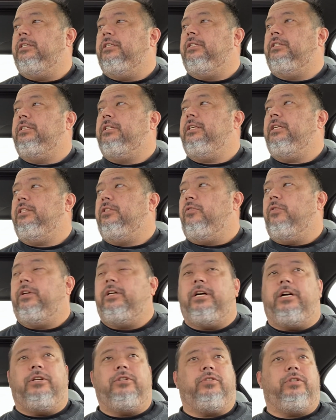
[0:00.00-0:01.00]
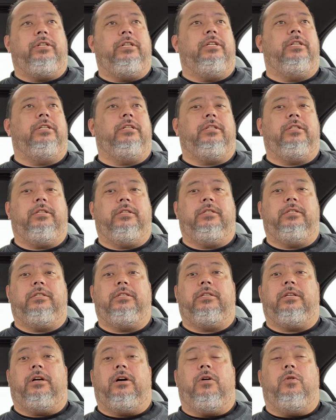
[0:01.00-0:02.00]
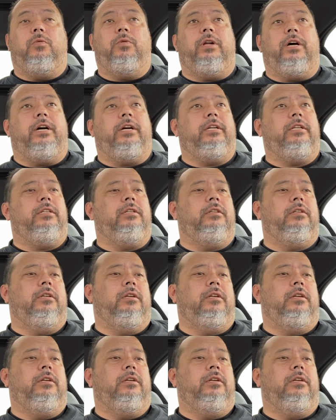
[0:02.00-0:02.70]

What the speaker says: C300. This is a 09.